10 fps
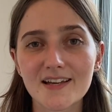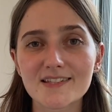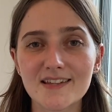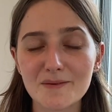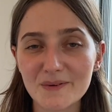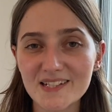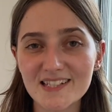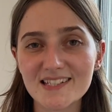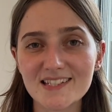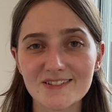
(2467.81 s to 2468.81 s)
So that brings
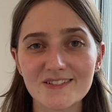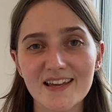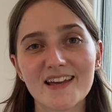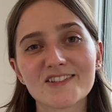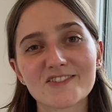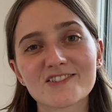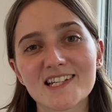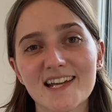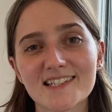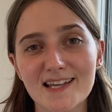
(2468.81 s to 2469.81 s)
us to the end of
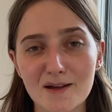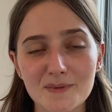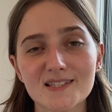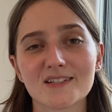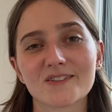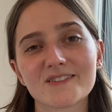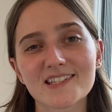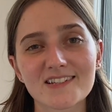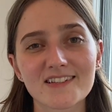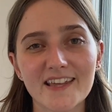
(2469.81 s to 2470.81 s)
today's episode.
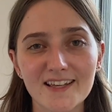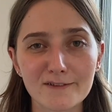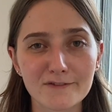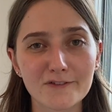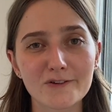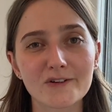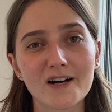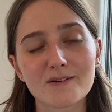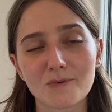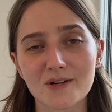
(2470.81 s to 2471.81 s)
So thank you
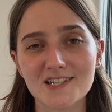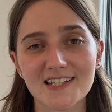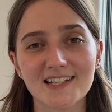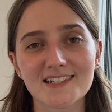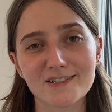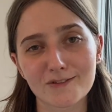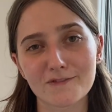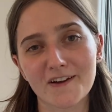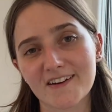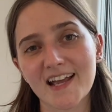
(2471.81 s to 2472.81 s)
for watching until the
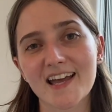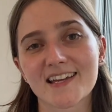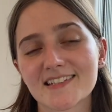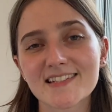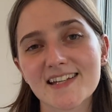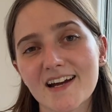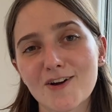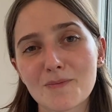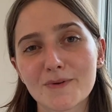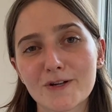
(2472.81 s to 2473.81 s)
very end. I
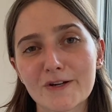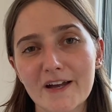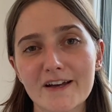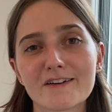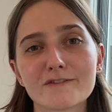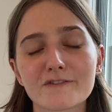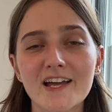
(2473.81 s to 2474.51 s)
hope you have